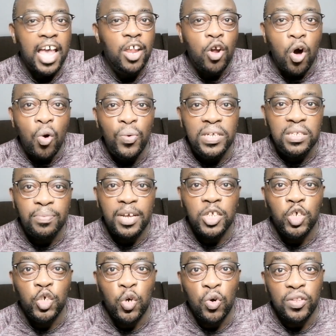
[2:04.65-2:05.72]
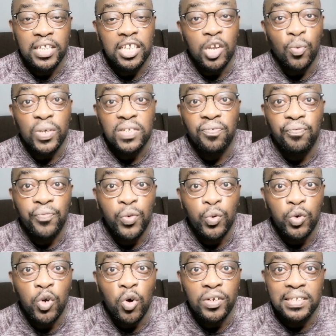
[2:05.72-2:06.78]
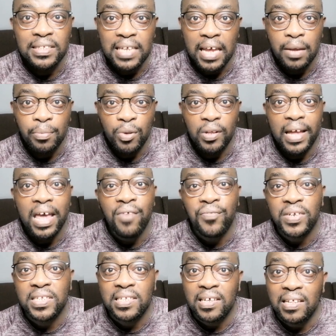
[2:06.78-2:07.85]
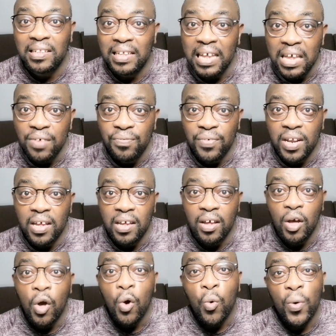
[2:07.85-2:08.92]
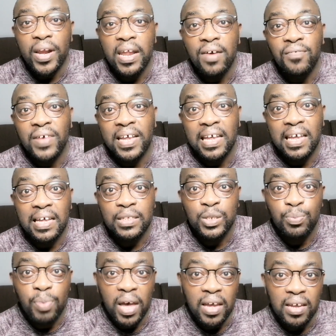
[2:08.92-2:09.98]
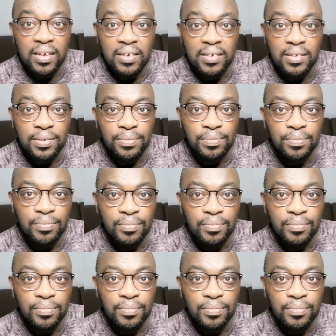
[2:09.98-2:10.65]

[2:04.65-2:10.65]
and always made sure that there was food on the table every single evening whenever he gets paid.